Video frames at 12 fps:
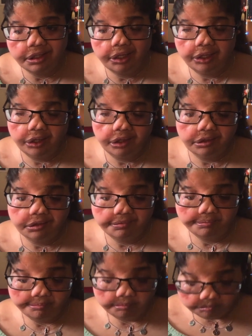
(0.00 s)
is
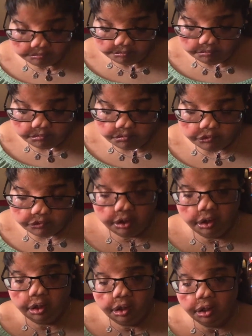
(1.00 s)

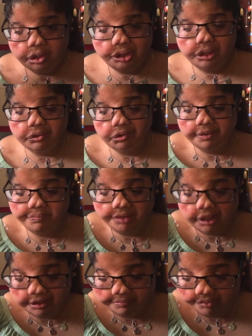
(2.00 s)
Children of
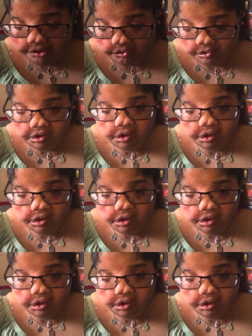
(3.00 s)
Blood and Bone.